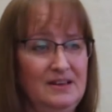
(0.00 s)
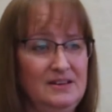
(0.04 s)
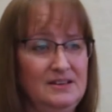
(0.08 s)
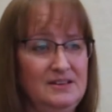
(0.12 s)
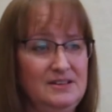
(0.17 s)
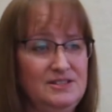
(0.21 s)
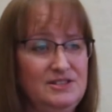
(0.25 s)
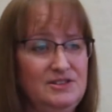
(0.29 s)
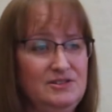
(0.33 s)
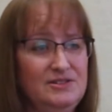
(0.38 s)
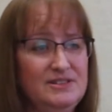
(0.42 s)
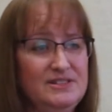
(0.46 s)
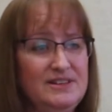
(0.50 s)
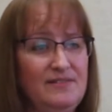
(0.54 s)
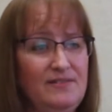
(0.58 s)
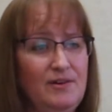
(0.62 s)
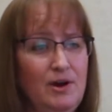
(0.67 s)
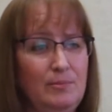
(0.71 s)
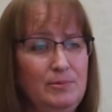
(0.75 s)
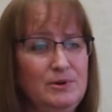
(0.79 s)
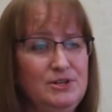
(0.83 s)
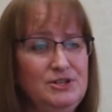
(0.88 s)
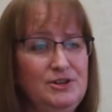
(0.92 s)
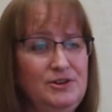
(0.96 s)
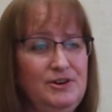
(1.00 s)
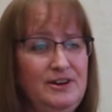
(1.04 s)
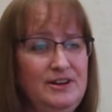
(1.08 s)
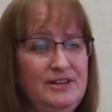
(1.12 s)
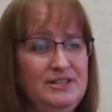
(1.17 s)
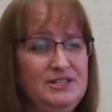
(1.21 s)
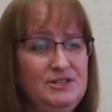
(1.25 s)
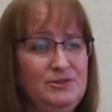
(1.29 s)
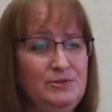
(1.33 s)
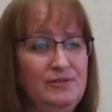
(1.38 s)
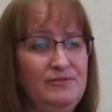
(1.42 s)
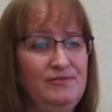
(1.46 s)
Students have
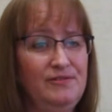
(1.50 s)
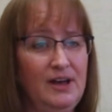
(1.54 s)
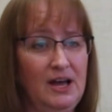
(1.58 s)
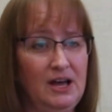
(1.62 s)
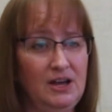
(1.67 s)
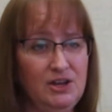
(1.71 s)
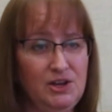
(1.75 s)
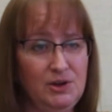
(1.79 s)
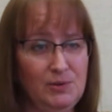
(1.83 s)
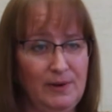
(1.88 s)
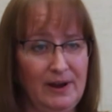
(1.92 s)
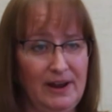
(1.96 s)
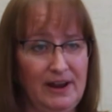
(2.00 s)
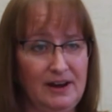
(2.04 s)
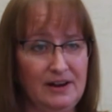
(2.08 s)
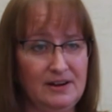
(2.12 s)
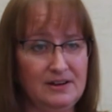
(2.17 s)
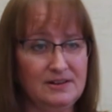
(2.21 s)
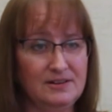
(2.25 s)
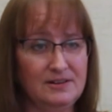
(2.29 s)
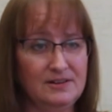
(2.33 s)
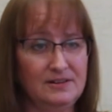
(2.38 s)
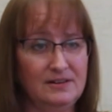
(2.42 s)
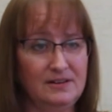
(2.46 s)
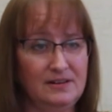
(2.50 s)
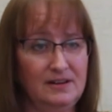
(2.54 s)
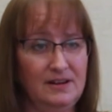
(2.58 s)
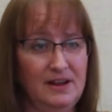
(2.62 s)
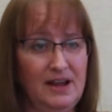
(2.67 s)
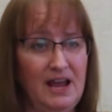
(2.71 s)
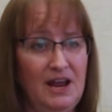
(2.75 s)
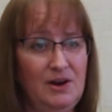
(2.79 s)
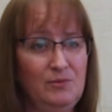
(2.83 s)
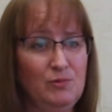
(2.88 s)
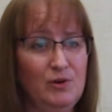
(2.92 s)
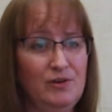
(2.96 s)
opportunities to evaluate
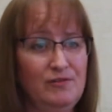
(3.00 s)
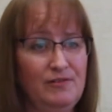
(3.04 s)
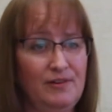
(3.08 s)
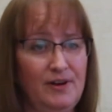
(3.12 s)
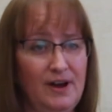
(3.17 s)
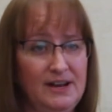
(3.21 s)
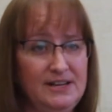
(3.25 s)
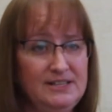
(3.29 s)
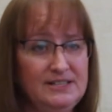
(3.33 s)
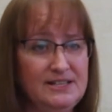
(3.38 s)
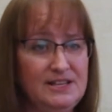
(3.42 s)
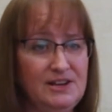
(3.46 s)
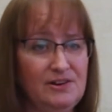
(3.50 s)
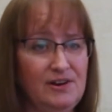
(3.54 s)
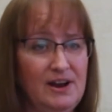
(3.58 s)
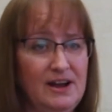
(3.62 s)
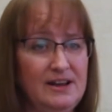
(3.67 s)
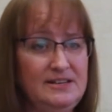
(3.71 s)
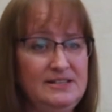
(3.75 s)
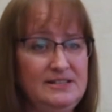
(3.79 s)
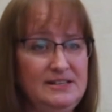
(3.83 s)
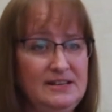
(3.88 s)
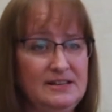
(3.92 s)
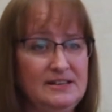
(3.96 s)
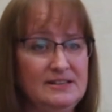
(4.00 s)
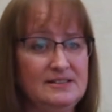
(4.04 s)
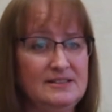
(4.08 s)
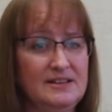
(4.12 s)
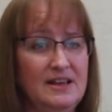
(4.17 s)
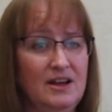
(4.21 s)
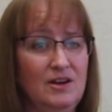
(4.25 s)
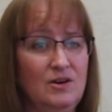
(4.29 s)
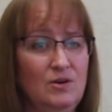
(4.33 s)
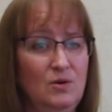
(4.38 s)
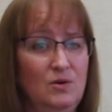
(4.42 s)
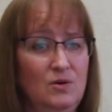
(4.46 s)
and revise their ideas
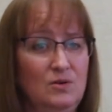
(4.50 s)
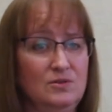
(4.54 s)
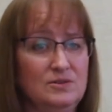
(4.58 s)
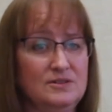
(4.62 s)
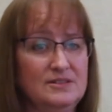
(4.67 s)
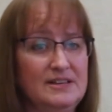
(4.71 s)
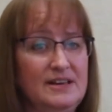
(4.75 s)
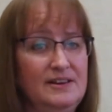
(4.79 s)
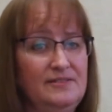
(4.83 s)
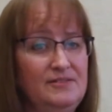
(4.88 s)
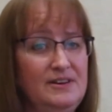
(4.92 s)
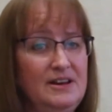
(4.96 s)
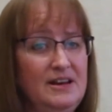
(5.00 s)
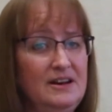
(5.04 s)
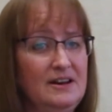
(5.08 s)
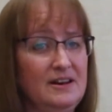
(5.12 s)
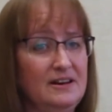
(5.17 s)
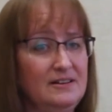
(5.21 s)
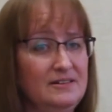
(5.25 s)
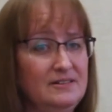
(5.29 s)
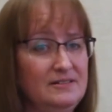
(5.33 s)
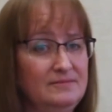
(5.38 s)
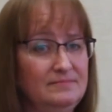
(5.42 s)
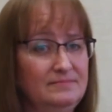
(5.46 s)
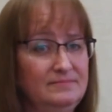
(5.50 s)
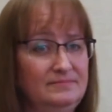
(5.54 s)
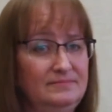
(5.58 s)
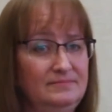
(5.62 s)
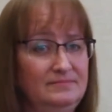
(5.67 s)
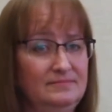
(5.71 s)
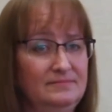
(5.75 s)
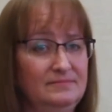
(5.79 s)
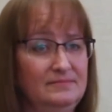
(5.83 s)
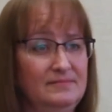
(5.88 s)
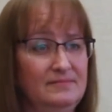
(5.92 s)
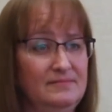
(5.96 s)
and goals if needed.
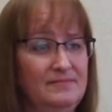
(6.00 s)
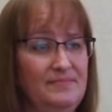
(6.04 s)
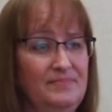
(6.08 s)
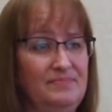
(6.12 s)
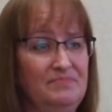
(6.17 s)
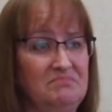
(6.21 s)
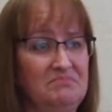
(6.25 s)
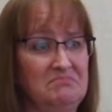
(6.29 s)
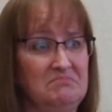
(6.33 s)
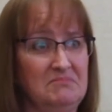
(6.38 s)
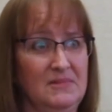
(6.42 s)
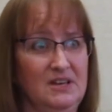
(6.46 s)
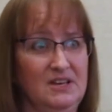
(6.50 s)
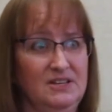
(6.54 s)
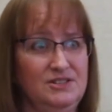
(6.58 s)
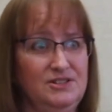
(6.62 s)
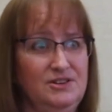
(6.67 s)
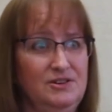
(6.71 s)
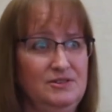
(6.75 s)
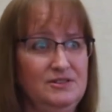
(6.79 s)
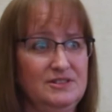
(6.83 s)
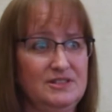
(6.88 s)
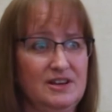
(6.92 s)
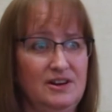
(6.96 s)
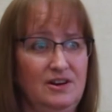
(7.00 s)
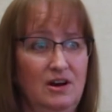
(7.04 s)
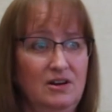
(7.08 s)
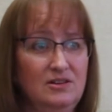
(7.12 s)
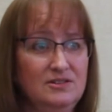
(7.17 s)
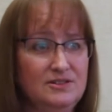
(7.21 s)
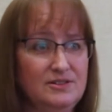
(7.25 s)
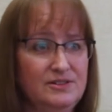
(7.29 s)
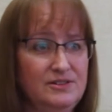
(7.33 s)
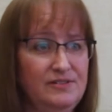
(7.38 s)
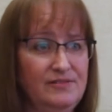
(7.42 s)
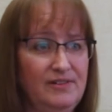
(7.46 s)
Students can
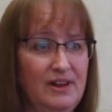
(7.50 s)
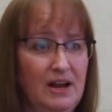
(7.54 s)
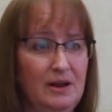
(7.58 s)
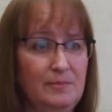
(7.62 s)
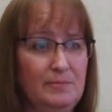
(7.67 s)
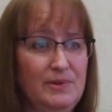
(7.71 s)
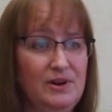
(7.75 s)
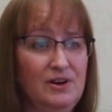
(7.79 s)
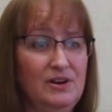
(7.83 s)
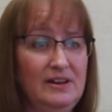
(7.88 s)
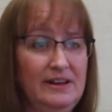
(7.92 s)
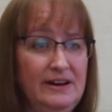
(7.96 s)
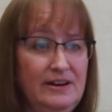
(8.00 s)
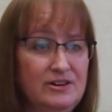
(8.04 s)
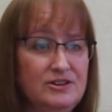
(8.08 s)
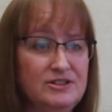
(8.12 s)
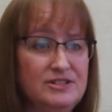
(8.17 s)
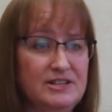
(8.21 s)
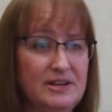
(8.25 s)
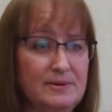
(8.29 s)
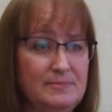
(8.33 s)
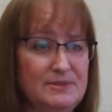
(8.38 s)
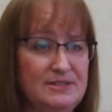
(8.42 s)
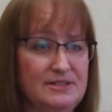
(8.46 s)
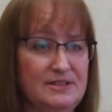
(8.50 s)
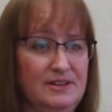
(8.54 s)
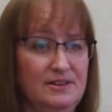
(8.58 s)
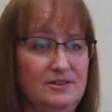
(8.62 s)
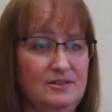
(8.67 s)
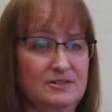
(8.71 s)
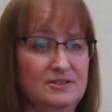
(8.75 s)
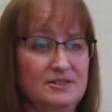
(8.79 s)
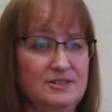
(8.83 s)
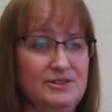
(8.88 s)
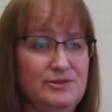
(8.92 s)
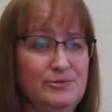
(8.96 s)
also develop their leadership
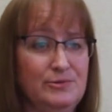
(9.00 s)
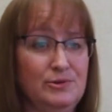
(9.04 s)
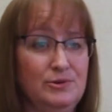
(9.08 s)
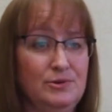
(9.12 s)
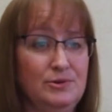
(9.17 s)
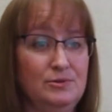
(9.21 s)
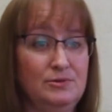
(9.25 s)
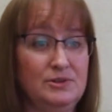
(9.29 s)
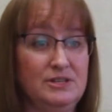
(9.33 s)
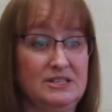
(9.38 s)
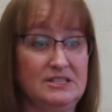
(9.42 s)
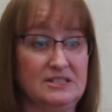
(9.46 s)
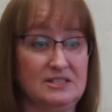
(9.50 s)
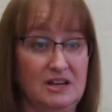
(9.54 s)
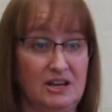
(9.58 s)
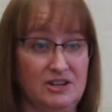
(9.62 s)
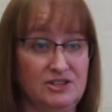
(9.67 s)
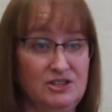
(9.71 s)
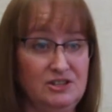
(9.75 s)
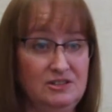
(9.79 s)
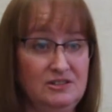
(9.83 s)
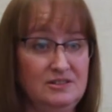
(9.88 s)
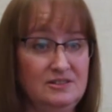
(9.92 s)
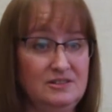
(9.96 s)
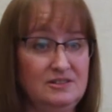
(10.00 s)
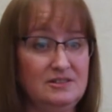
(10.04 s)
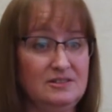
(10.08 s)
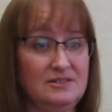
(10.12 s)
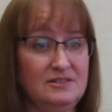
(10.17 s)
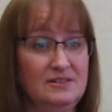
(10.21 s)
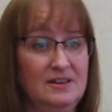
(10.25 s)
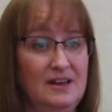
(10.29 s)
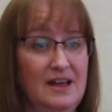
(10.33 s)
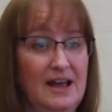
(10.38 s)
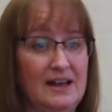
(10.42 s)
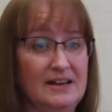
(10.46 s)
skills through discussions,
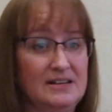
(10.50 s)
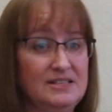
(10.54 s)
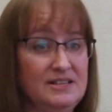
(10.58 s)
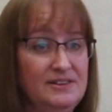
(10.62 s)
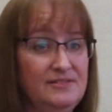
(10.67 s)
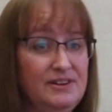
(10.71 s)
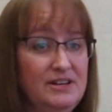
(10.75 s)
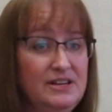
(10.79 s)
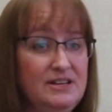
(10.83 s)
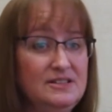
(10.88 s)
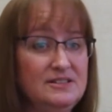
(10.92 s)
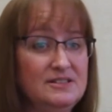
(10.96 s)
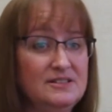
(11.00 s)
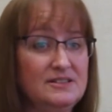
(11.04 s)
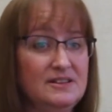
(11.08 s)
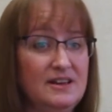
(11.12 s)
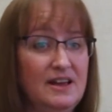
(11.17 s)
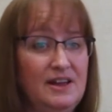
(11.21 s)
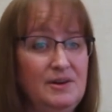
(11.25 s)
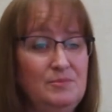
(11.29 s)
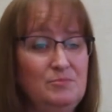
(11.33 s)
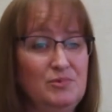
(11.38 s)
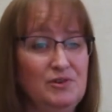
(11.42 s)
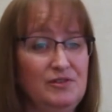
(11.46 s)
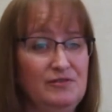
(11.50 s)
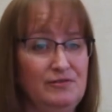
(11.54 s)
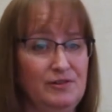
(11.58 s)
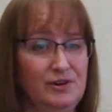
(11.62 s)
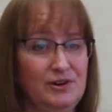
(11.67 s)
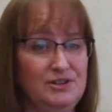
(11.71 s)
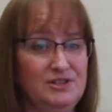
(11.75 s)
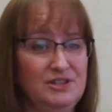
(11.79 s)
activities, and preferred